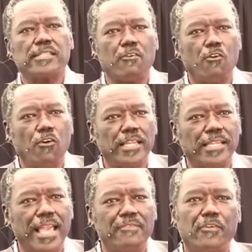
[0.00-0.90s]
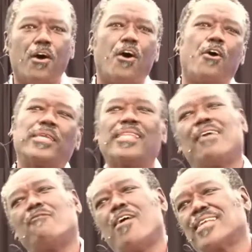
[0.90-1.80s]
goal in life? Oh, we love
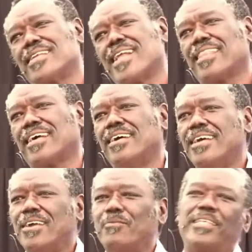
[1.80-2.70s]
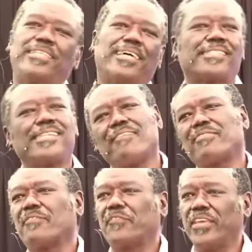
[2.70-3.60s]
one another. We just love the
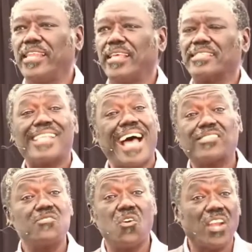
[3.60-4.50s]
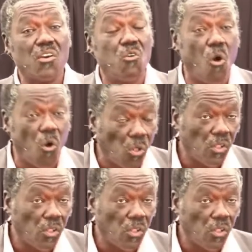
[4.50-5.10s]
feelings. That's not a goal.